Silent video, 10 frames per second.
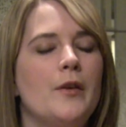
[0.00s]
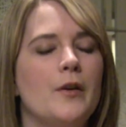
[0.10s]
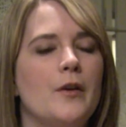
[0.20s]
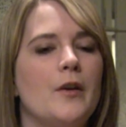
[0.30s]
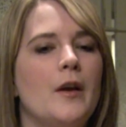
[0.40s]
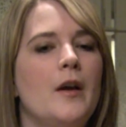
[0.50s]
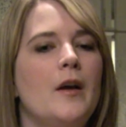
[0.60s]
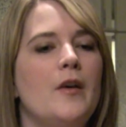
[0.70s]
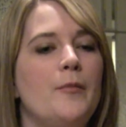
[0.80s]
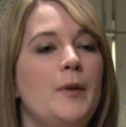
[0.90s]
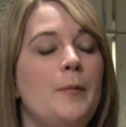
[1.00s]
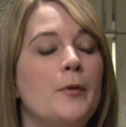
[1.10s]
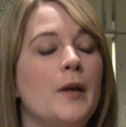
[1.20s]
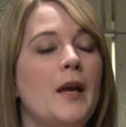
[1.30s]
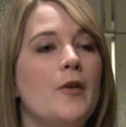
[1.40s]
third of
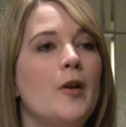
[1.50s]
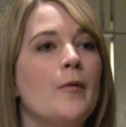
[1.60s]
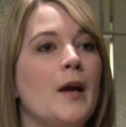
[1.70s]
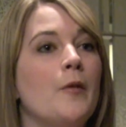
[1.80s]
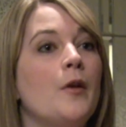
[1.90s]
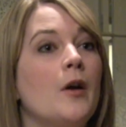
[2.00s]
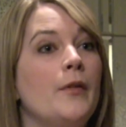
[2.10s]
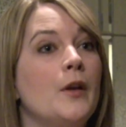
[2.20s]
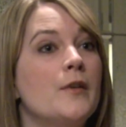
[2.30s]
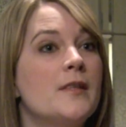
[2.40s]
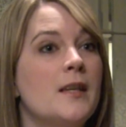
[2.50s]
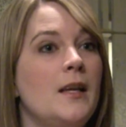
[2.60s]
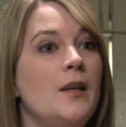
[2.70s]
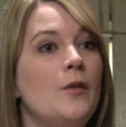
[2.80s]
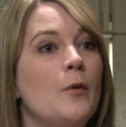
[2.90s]
people carry around on their
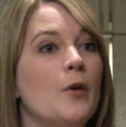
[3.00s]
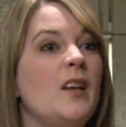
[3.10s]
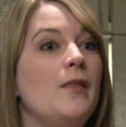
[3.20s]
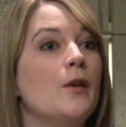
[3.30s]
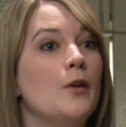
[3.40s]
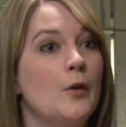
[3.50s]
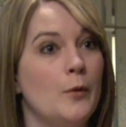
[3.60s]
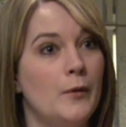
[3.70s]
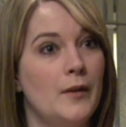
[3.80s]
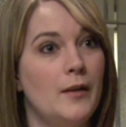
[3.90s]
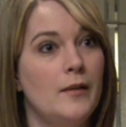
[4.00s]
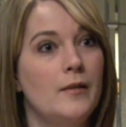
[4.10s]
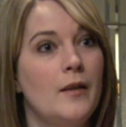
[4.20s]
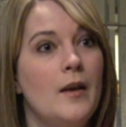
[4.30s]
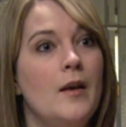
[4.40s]
skin or in their noses.